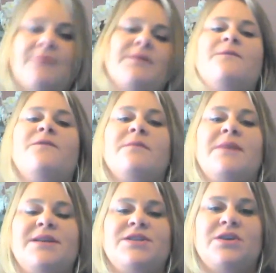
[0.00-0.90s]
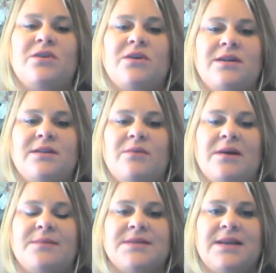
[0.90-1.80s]
information on the
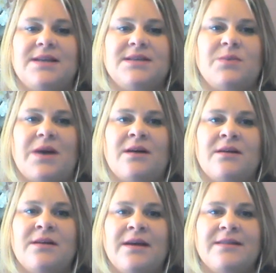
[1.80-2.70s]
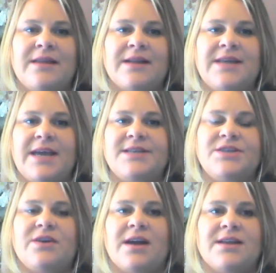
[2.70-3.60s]
website as well that
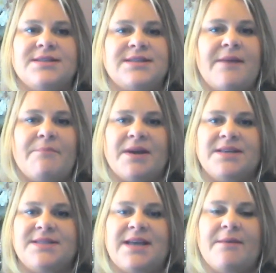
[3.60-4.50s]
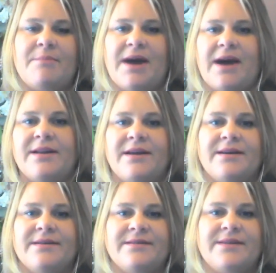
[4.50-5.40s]
takes you kind of step by step how
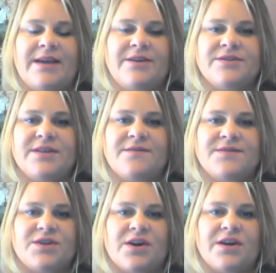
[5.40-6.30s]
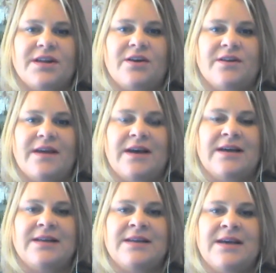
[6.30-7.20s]
to get yourself started on
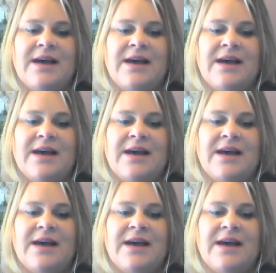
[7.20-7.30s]
that.